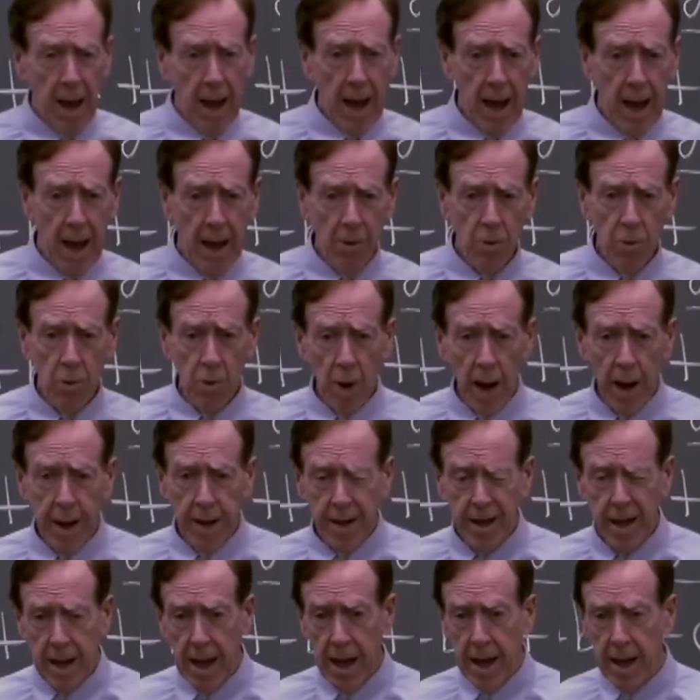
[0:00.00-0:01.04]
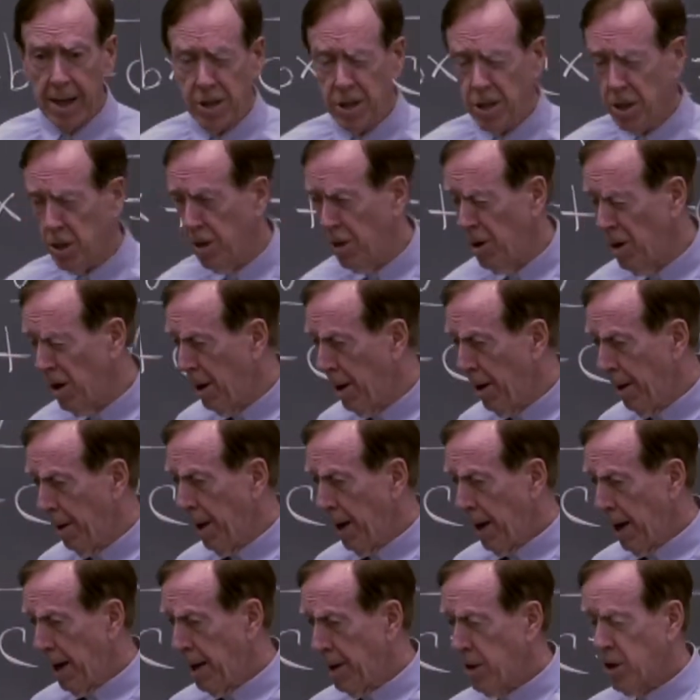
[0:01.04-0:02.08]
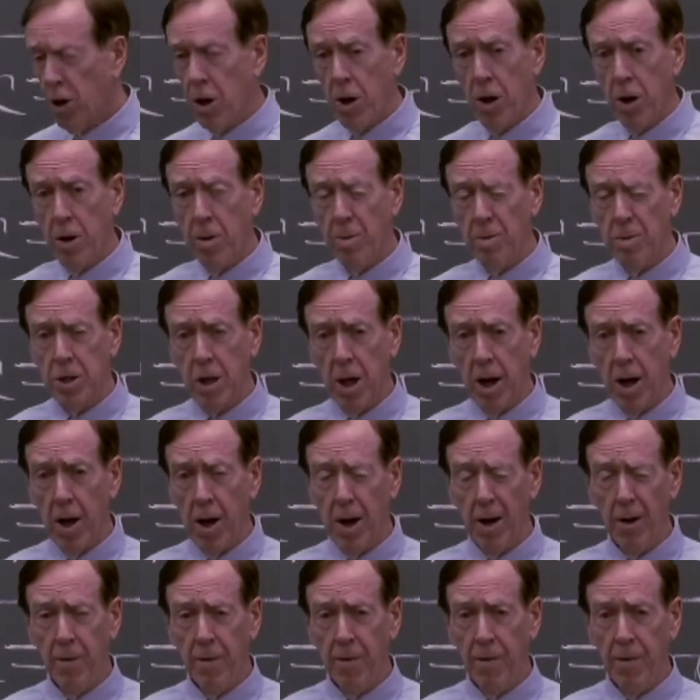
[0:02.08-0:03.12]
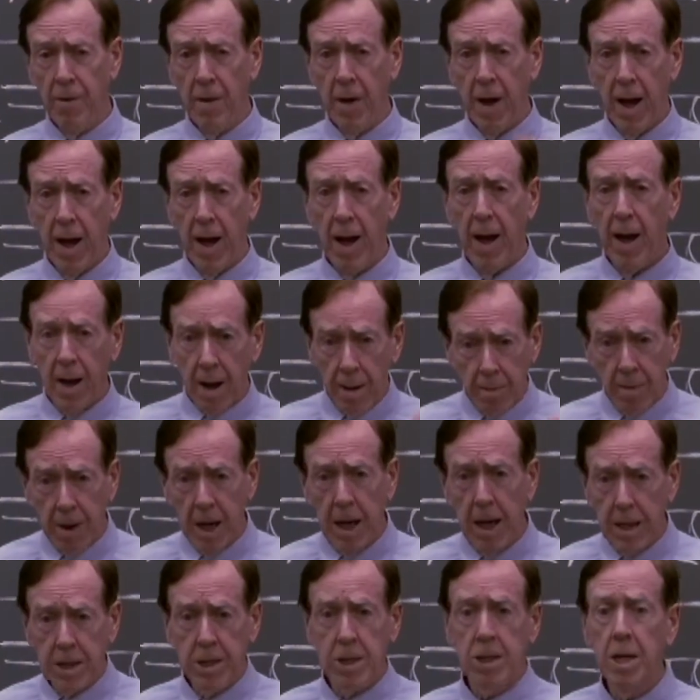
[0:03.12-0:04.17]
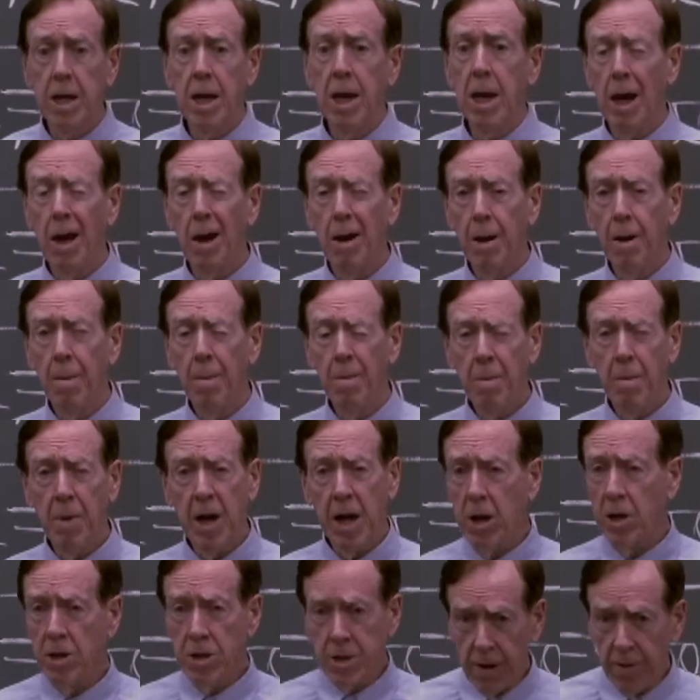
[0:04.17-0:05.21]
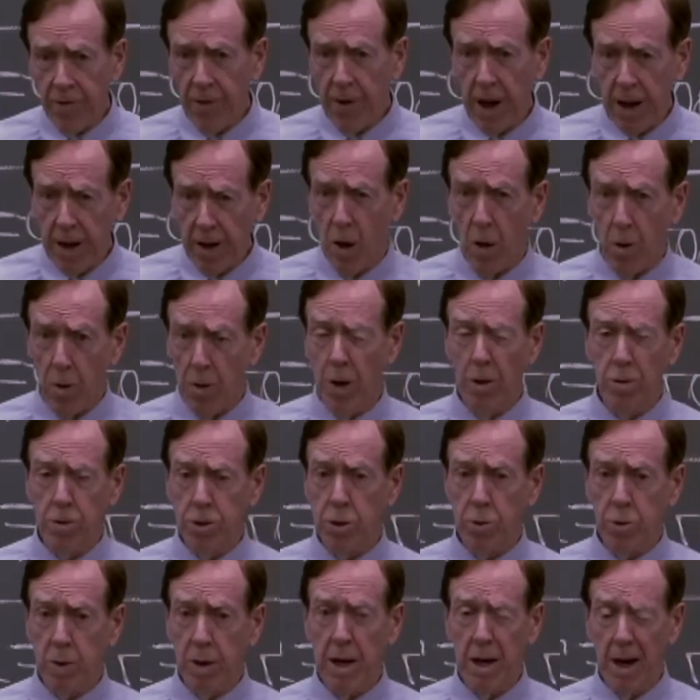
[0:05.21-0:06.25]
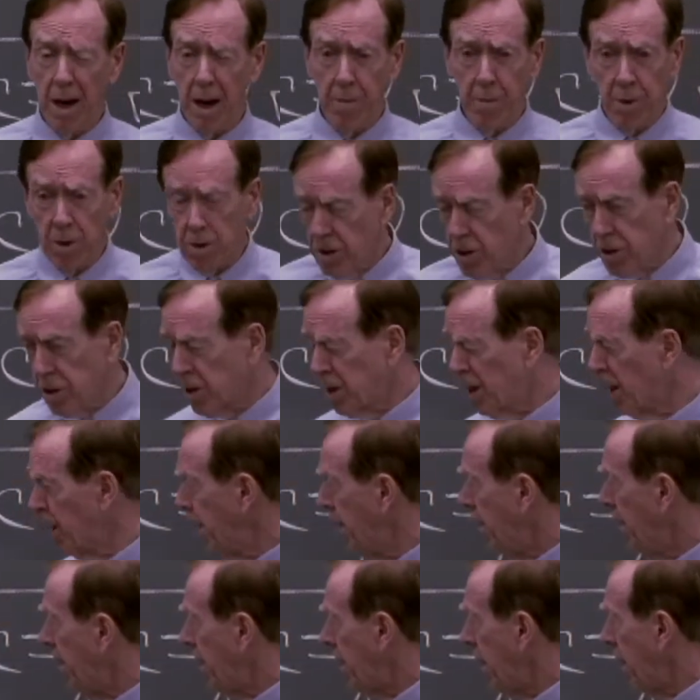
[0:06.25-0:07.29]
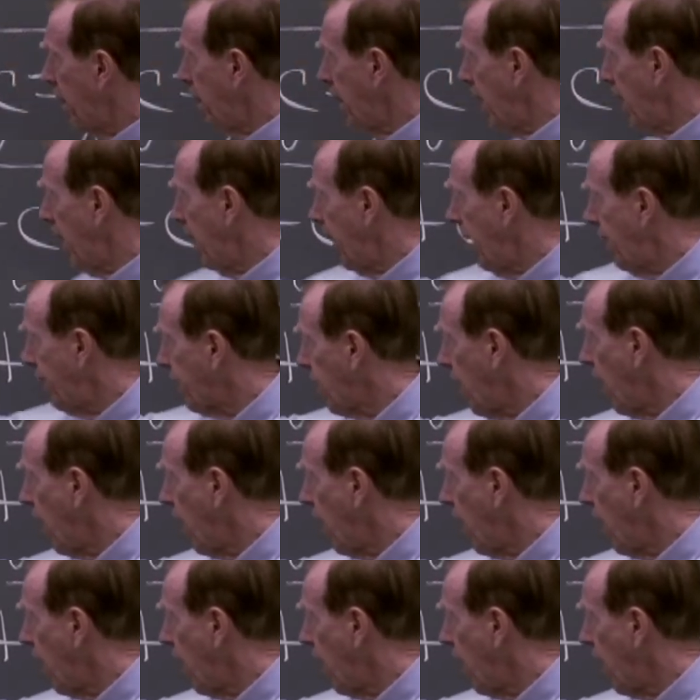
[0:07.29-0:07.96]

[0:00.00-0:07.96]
and write the answer in terms of A and B and C. Because if I know those three numbers, then I've